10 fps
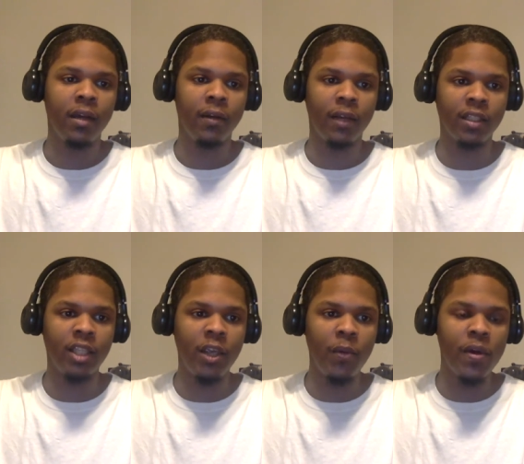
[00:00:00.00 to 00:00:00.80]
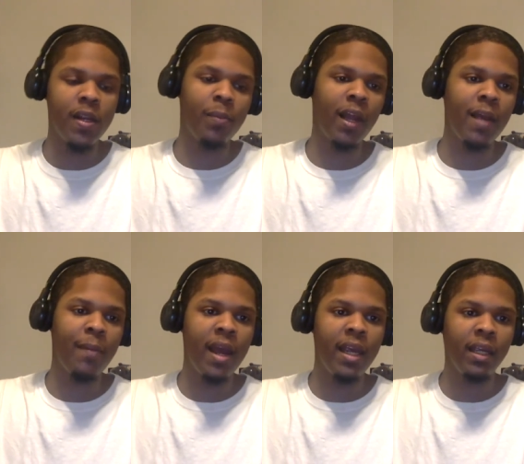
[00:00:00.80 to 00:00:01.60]
continuing to play
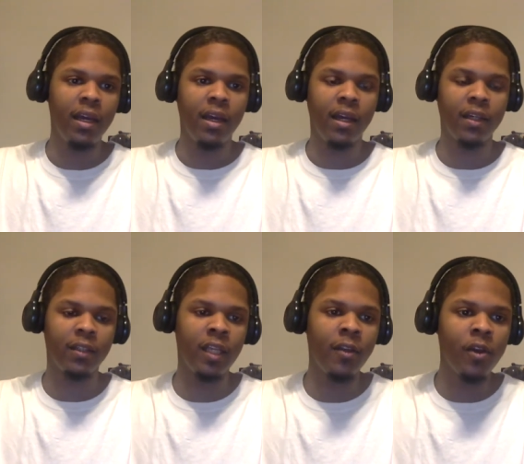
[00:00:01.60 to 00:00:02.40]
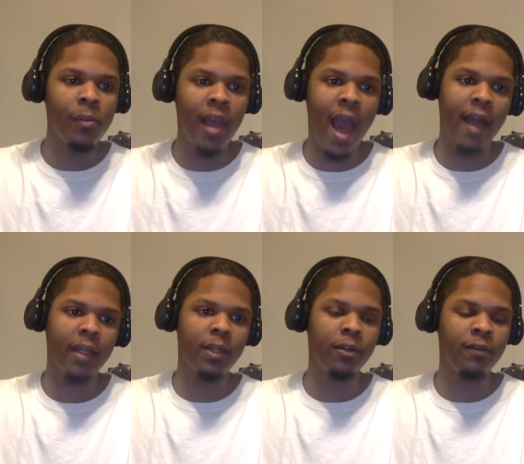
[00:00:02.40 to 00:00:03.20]
make and continue to be
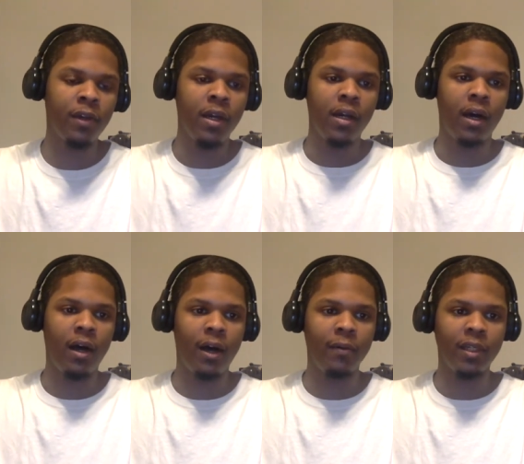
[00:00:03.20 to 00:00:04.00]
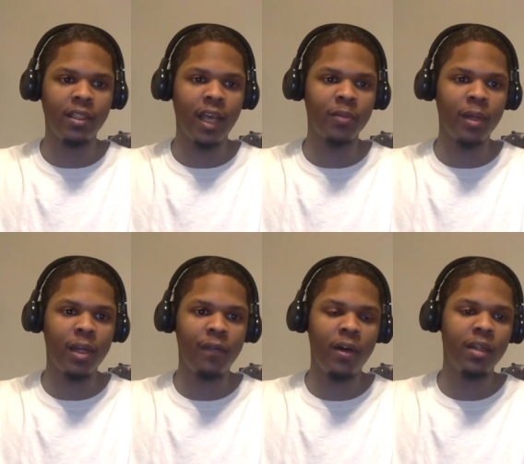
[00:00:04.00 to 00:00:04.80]
active. Um, this has been a
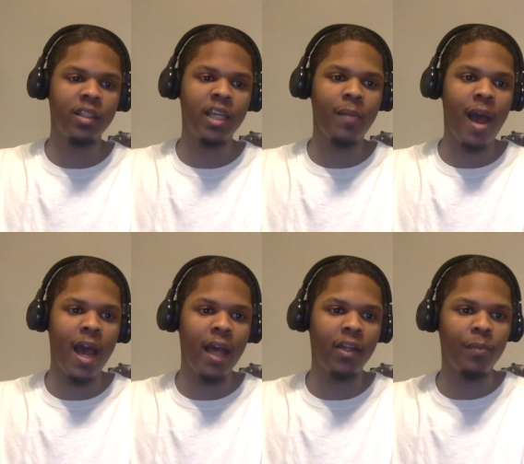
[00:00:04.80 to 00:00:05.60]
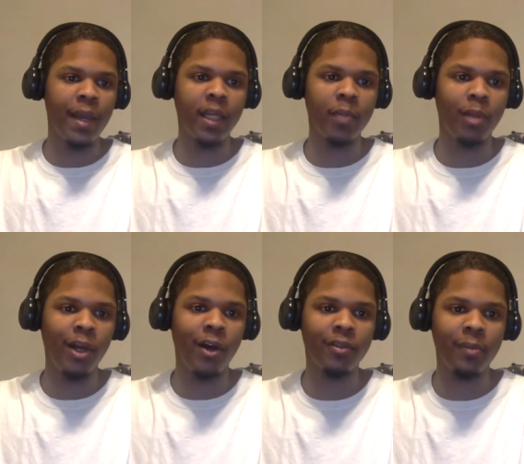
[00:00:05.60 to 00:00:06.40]
fun team I had to making the
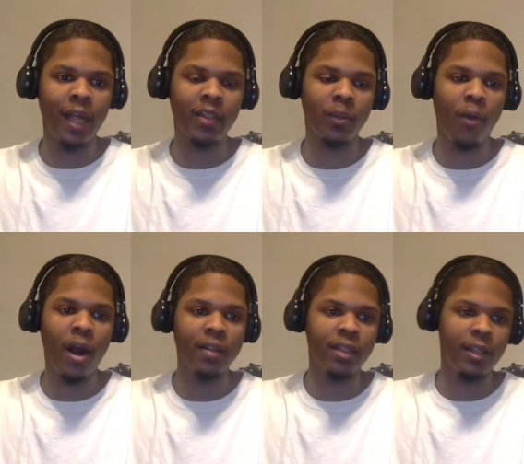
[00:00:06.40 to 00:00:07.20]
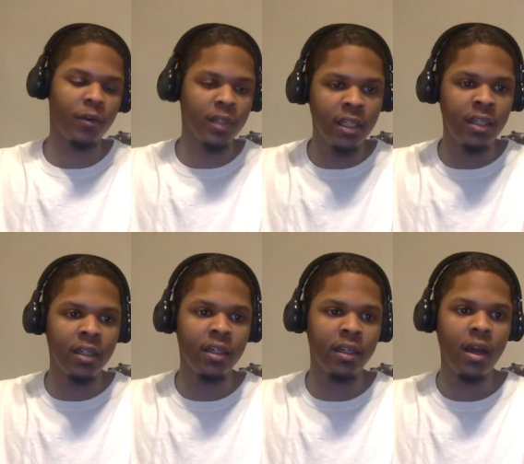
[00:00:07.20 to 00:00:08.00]
playoffs. I'm not surprised that they're
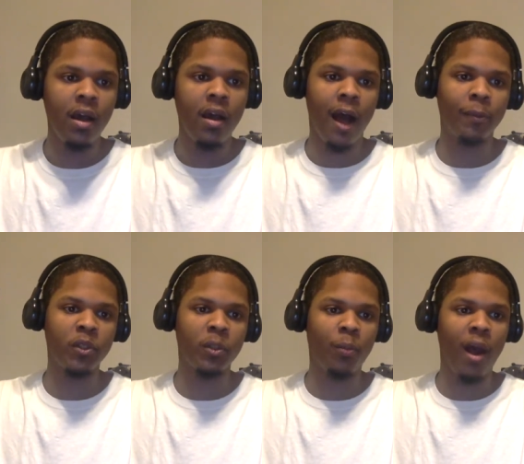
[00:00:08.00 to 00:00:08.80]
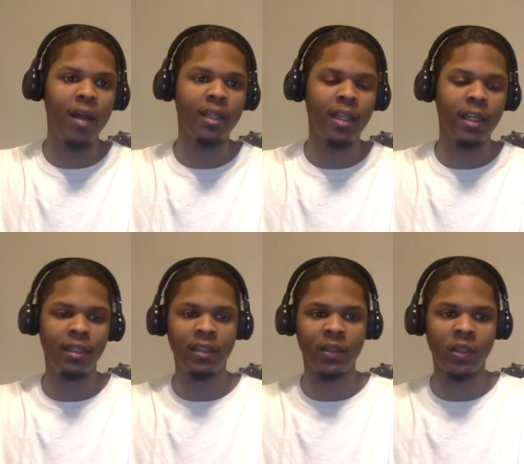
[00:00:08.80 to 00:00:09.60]
good. I'm just surprised that they
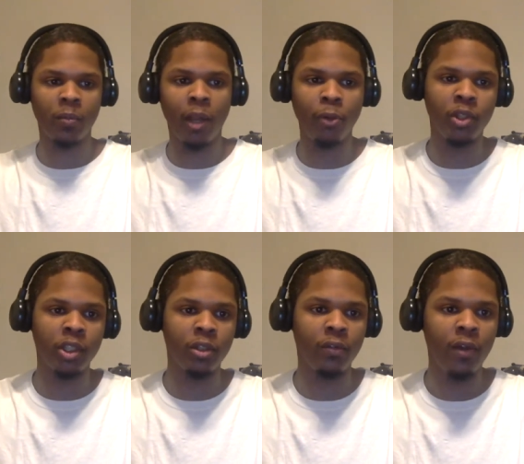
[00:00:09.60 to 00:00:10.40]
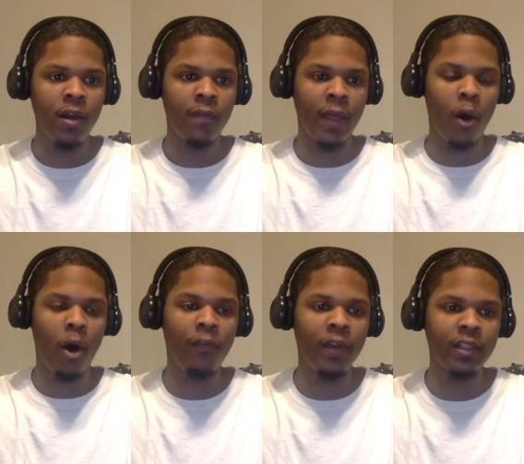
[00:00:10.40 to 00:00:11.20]
this explosive. Their
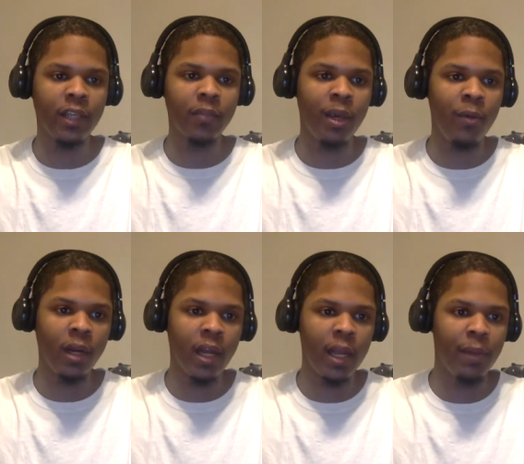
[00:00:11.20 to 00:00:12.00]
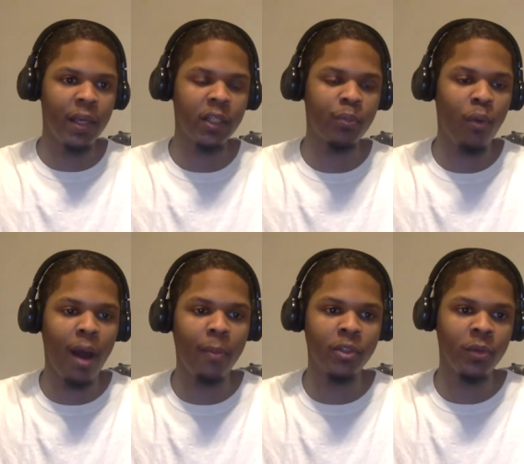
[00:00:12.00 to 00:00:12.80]
offense has been one of their biggest
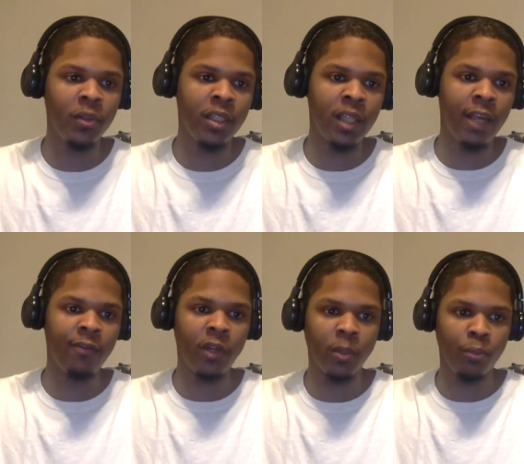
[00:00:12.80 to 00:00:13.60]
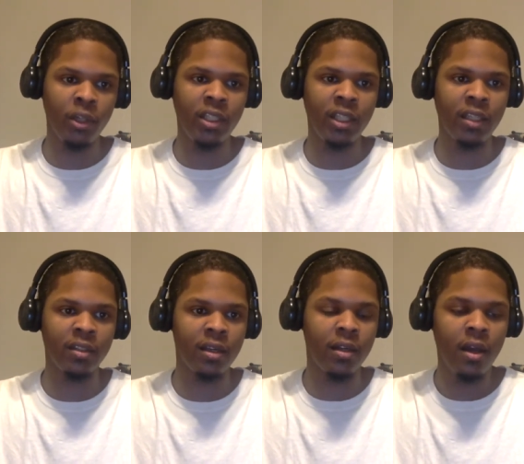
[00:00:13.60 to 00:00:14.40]
problems that we think that even in the preseason